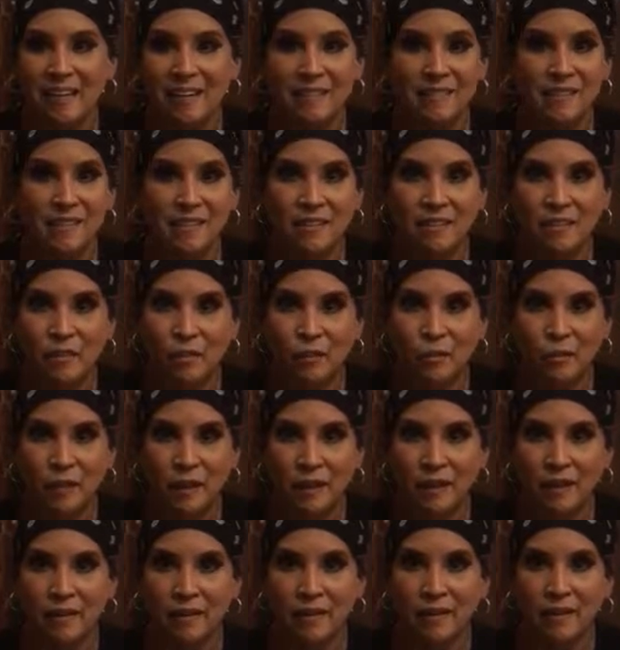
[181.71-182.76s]
it's a new
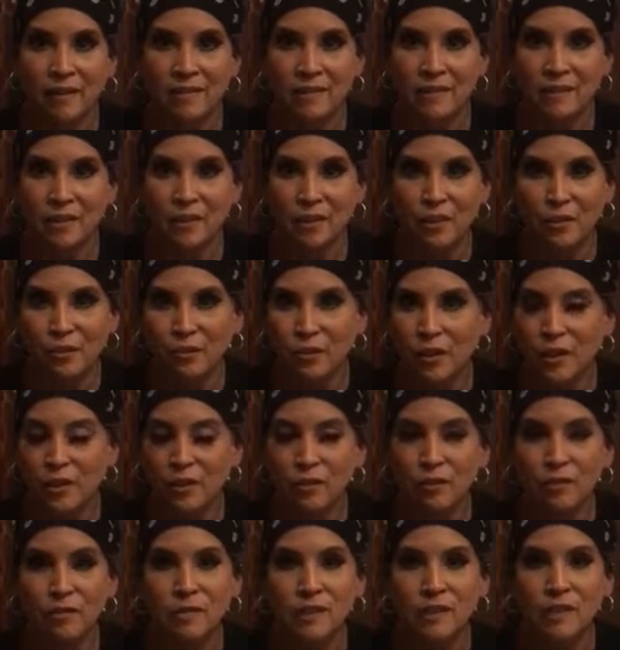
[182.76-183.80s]
beginning, it's a new
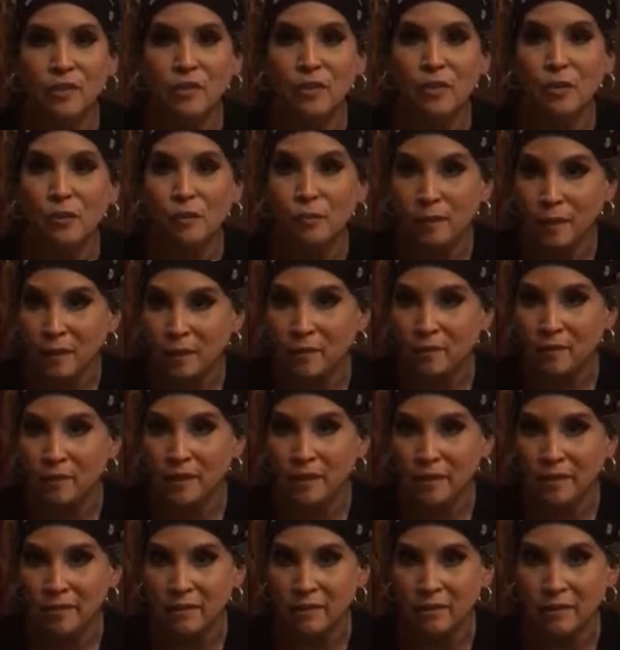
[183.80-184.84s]
you, it's a new immune
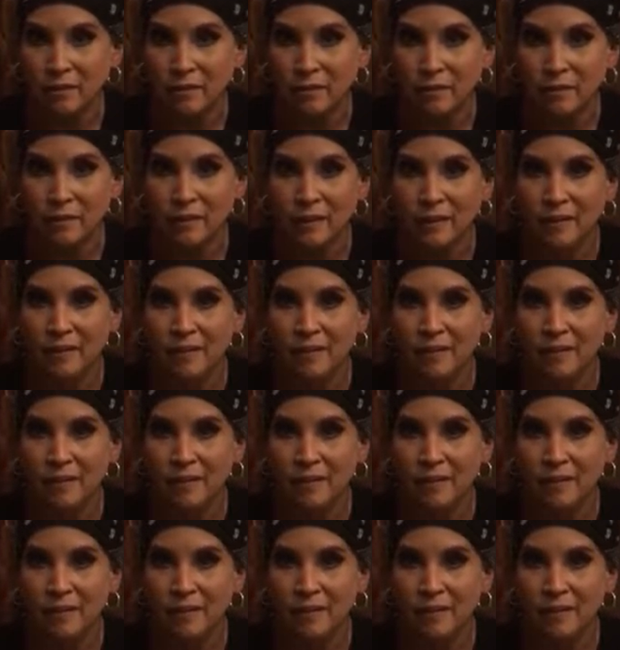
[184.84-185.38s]
system.